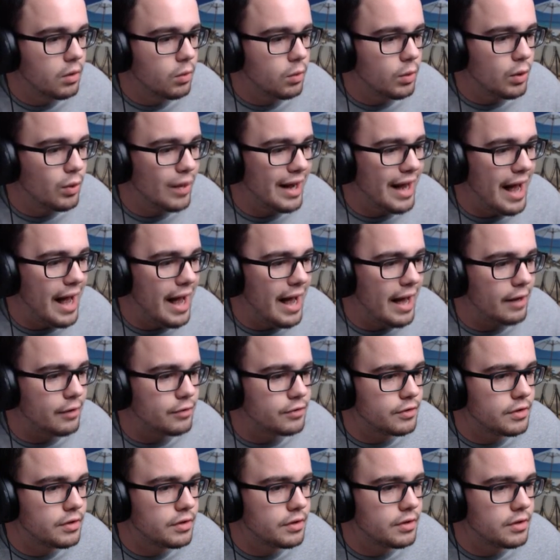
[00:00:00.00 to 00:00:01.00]
What do I
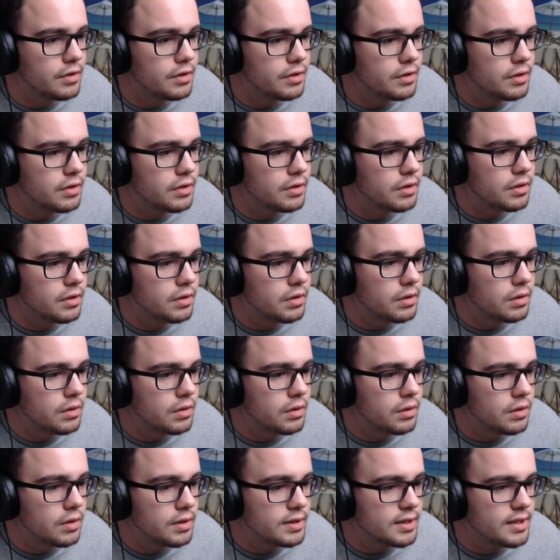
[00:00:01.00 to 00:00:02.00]
have?
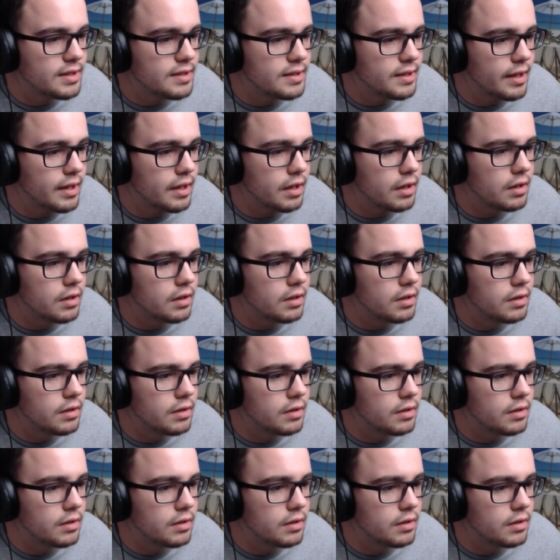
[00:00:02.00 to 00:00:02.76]
Is this like a